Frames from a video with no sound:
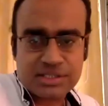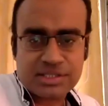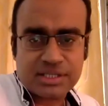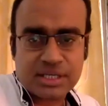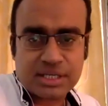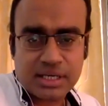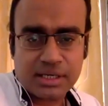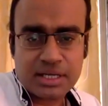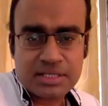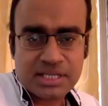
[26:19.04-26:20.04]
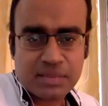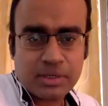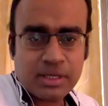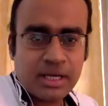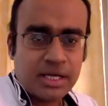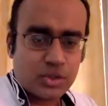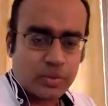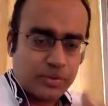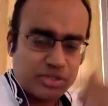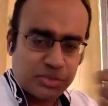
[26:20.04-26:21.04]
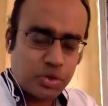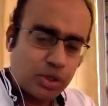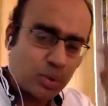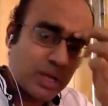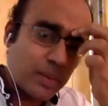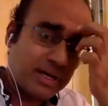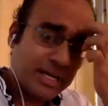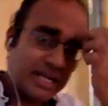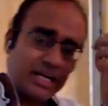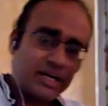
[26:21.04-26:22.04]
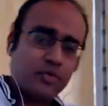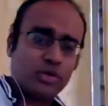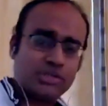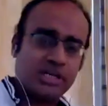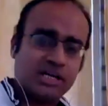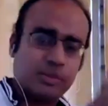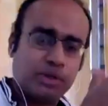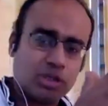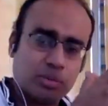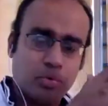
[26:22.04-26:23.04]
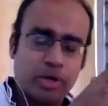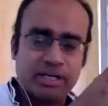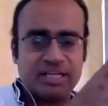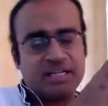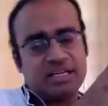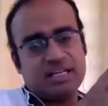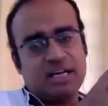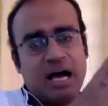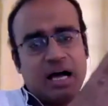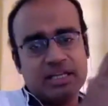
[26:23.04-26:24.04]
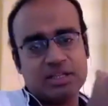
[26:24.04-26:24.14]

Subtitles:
A little unstable. So I just wanted to double click and focus a little bit on the point that Ankit